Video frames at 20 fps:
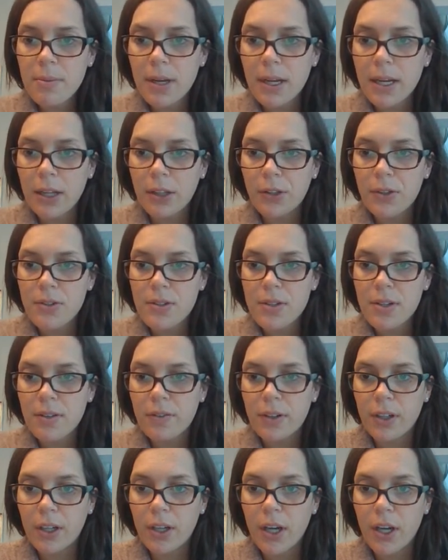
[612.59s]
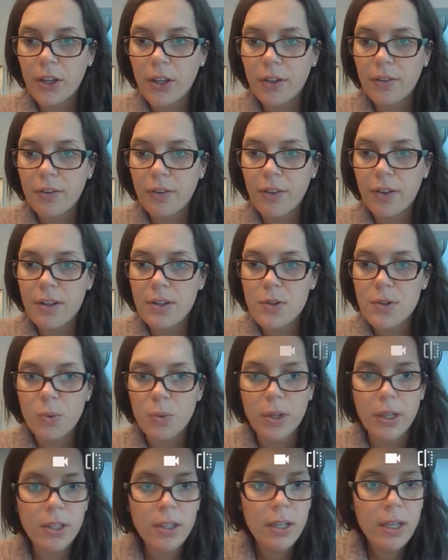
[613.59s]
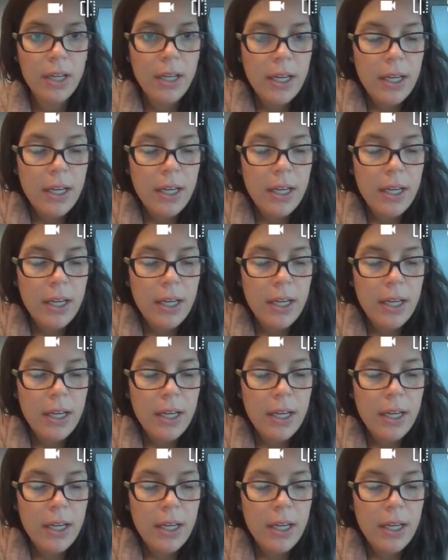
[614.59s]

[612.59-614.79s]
and I'll use a different color for this one.